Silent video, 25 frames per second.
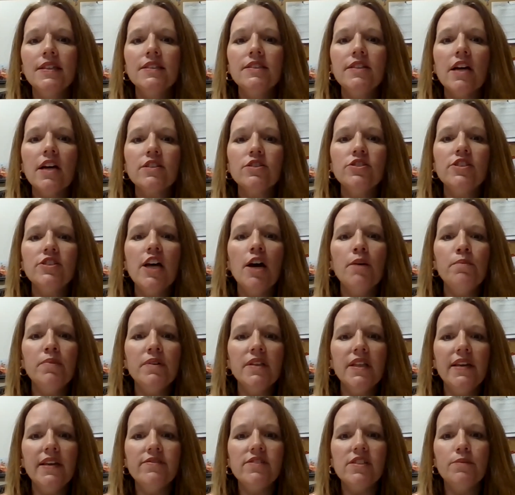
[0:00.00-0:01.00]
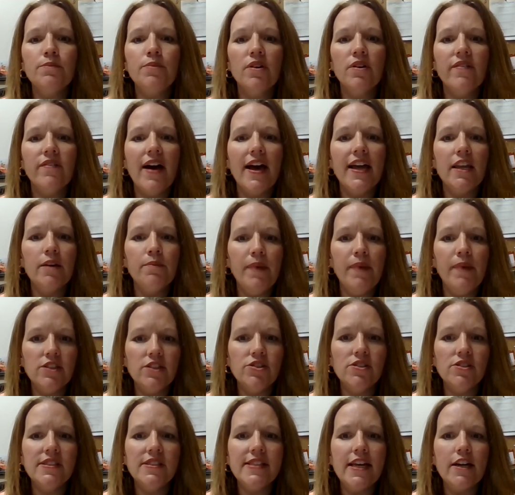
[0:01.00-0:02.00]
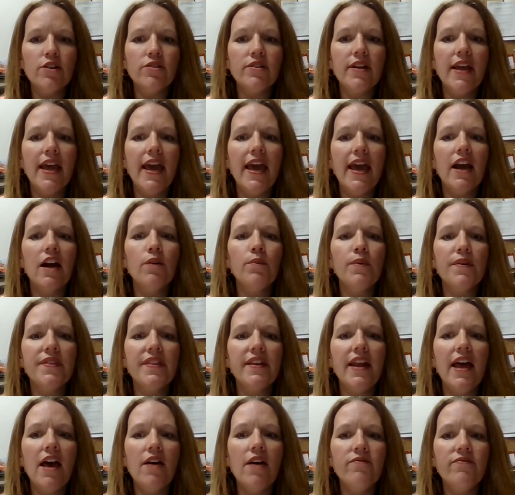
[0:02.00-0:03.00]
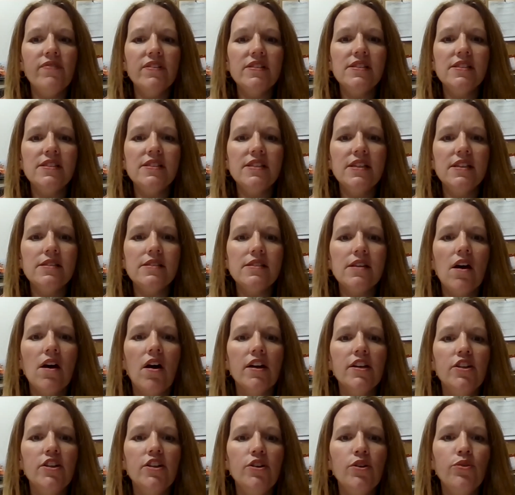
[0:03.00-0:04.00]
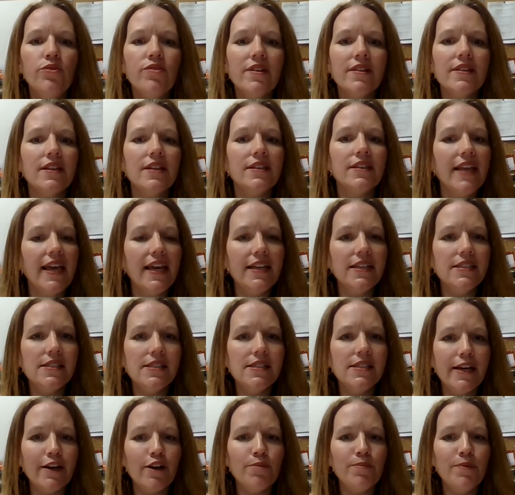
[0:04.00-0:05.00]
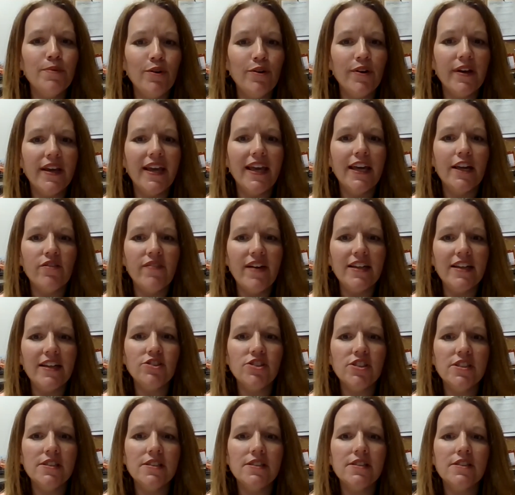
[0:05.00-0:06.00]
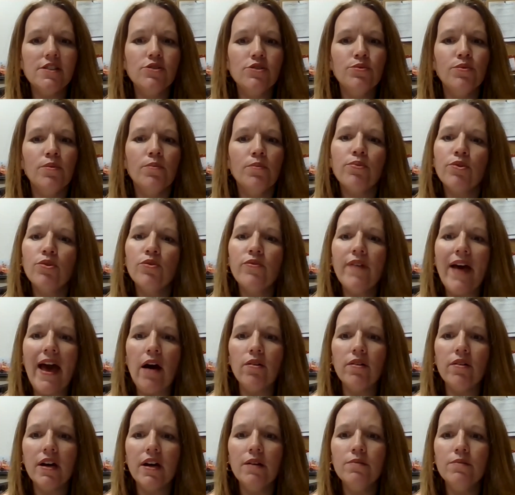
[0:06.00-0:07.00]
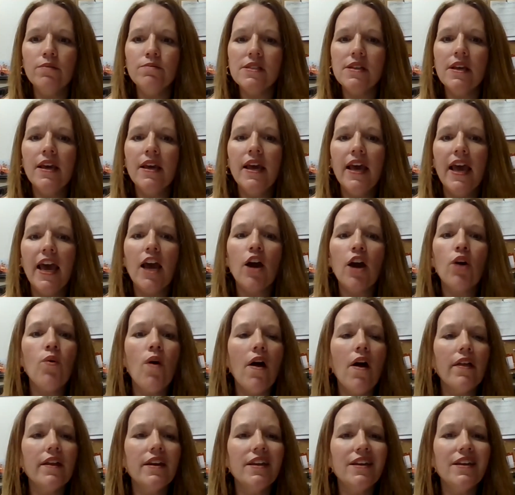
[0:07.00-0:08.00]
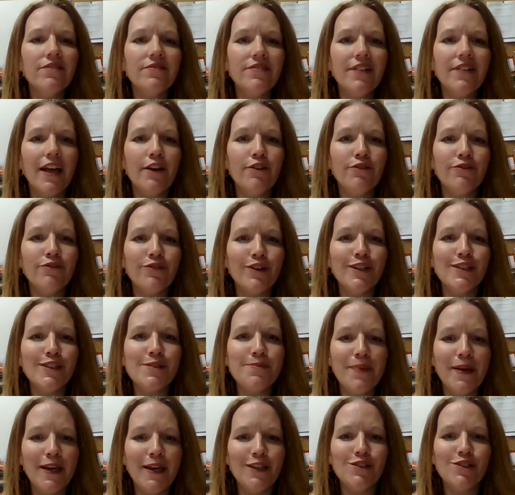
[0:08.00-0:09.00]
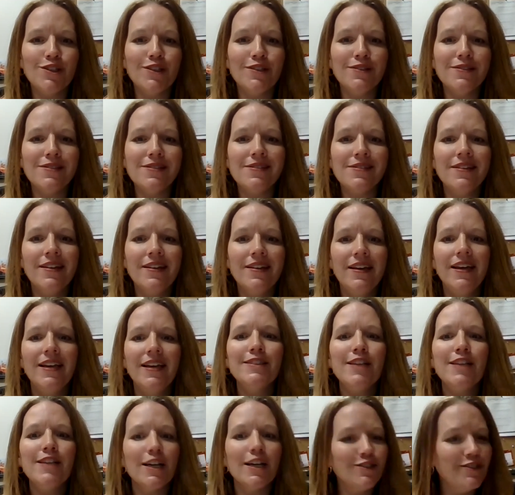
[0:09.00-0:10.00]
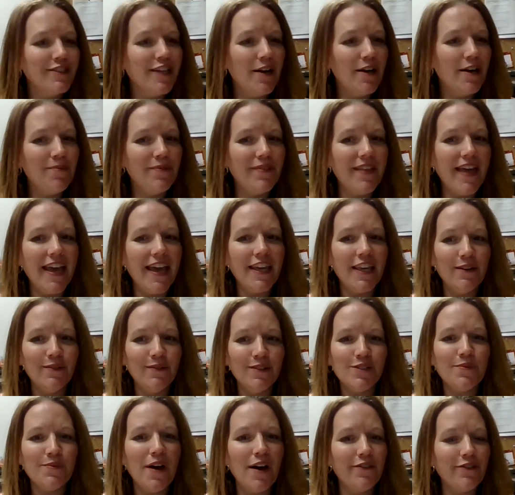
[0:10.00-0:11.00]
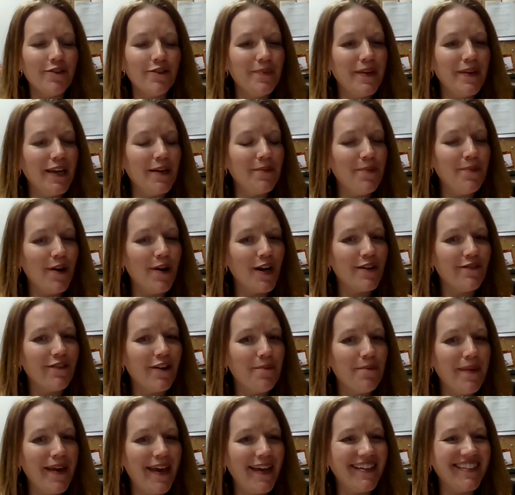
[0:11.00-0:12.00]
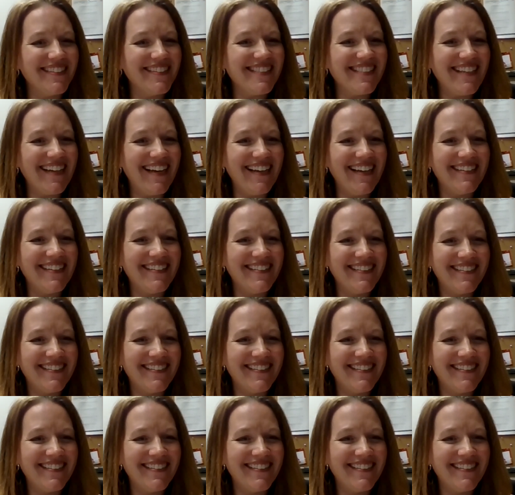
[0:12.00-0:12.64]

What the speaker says: Dr. Tubb believes in providing patient-centered care with an emphasis on using the latest therapeutic interventions to improve outcomes, quality of life for his patients. Dr. Tubb, thank you as well for being part of our panel tonight.